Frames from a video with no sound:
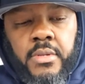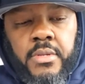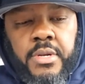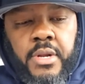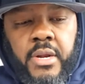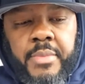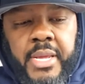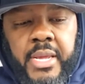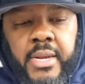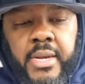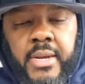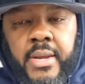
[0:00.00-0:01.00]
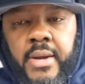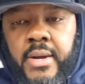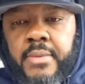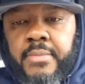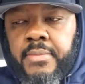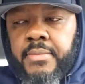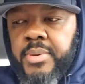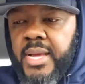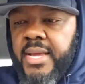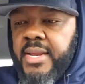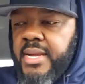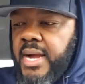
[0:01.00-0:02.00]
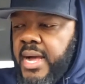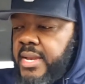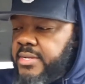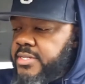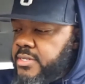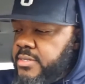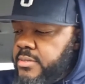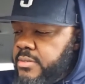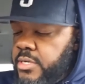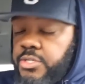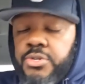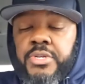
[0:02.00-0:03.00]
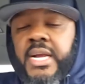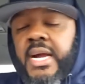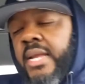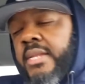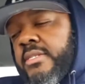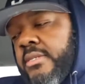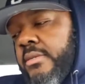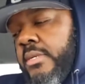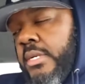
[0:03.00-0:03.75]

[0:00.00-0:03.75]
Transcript: You know what I mean? And um, played in college, in junior college.